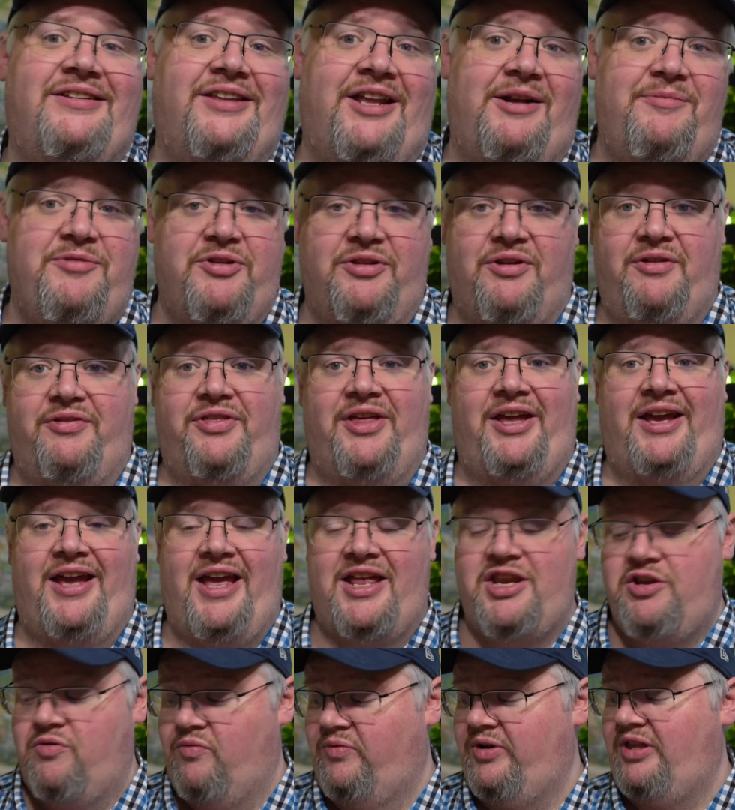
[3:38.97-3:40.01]
let them do their thing.
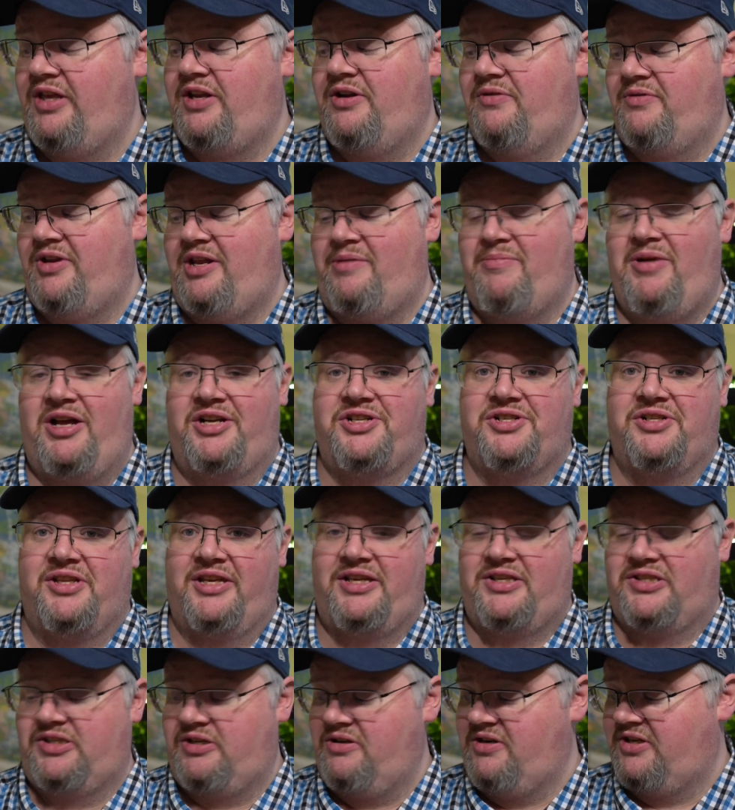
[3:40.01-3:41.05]
And you really don't need much.
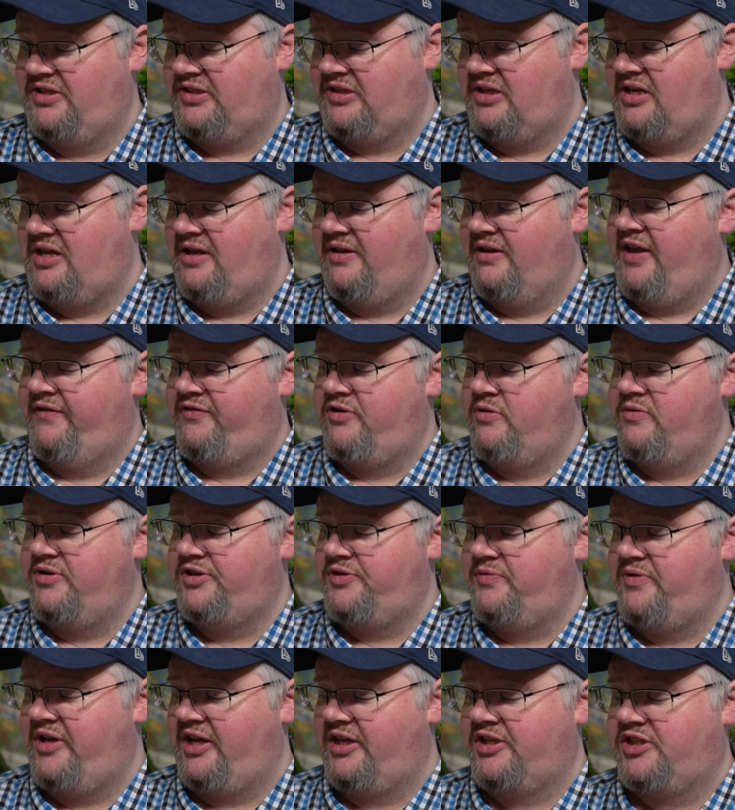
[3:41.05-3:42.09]
Like, seriously, if you were
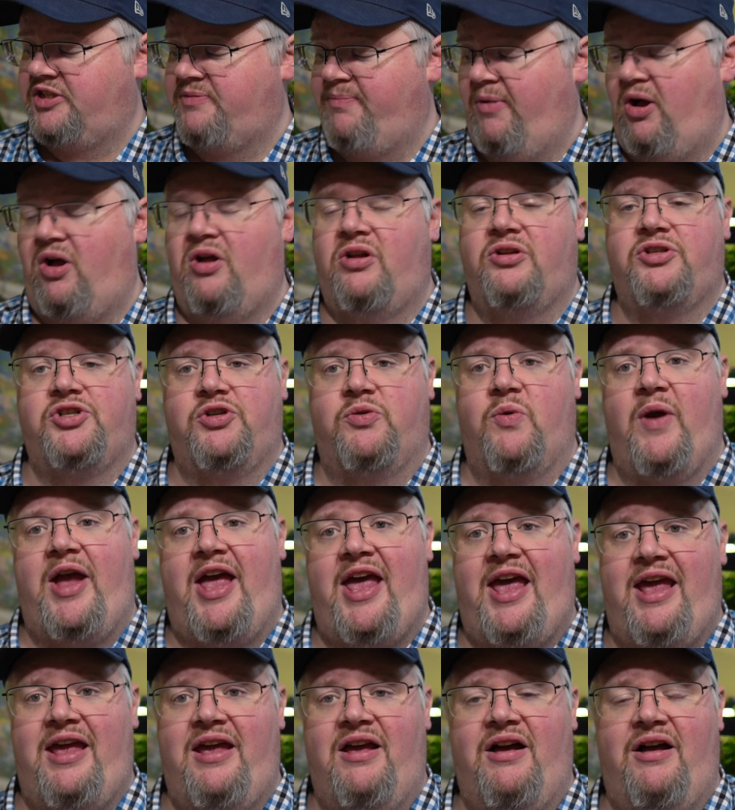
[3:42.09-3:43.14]
doing a small
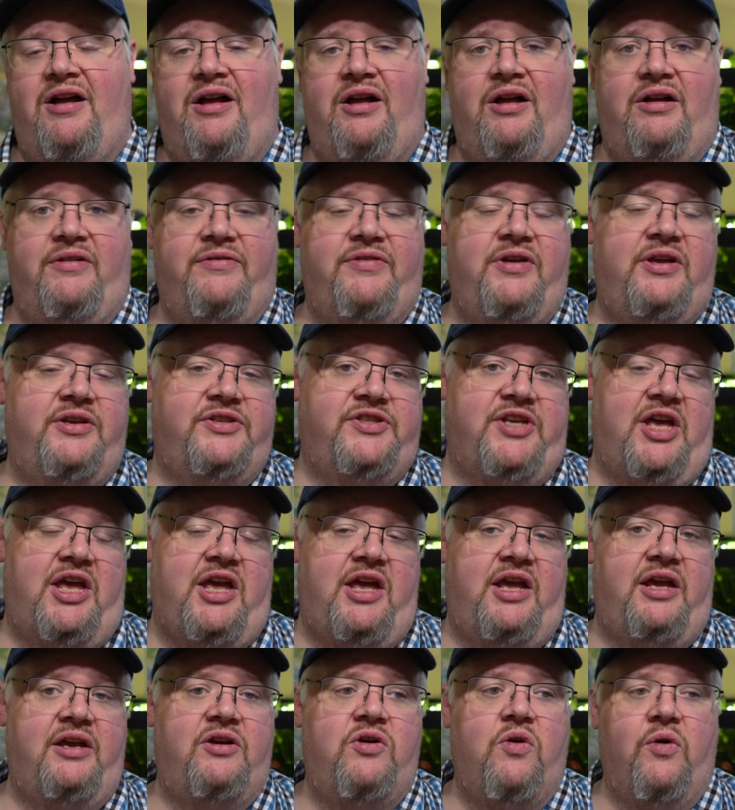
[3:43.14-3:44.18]
tray of,
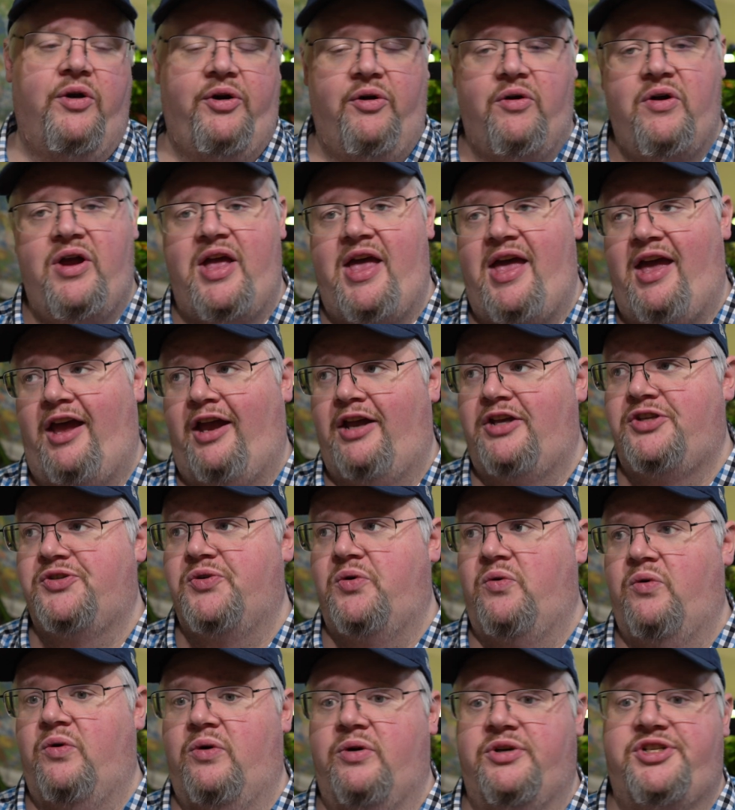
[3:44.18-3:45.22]
say, Corydora eggs
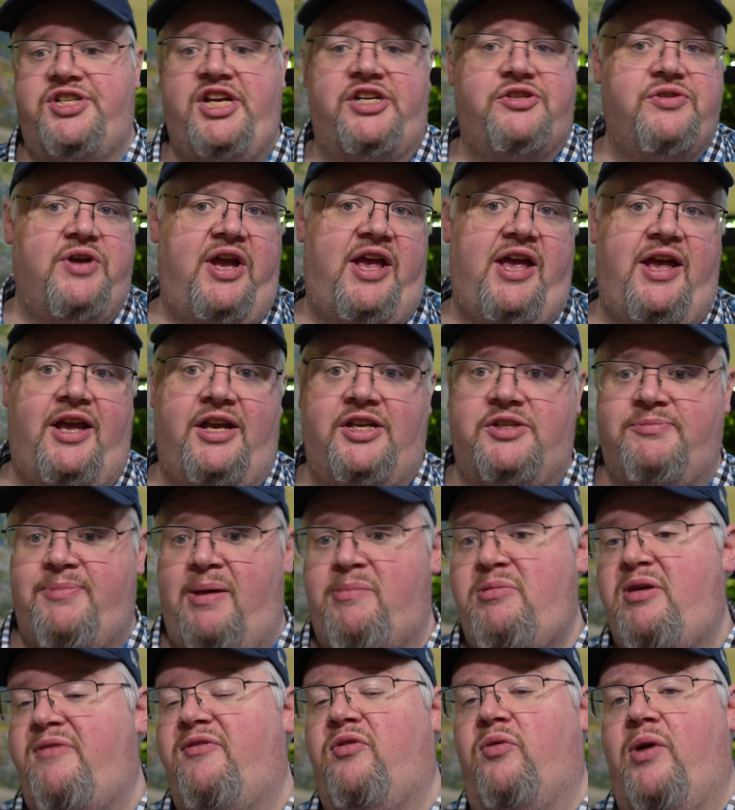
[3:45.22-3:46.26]
or Tetra eggs,
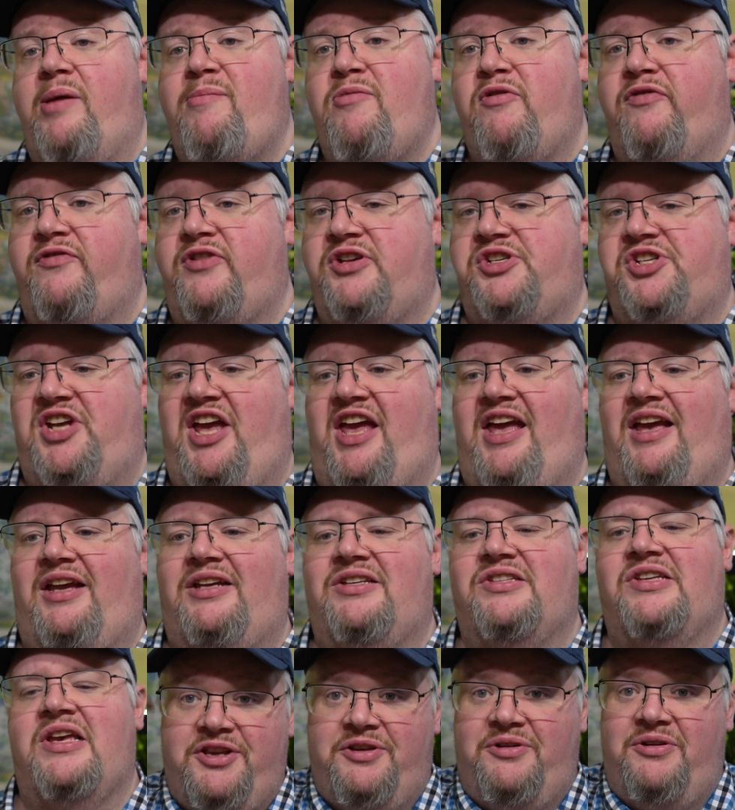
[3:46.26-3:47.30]
maybe even rainbow fish
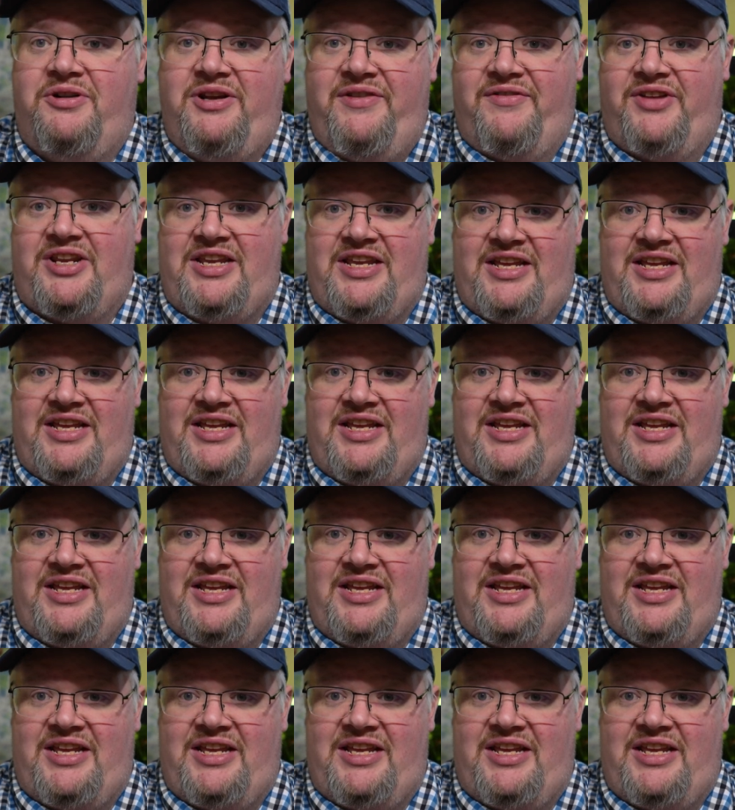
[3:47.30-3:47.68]
eggs, you don't even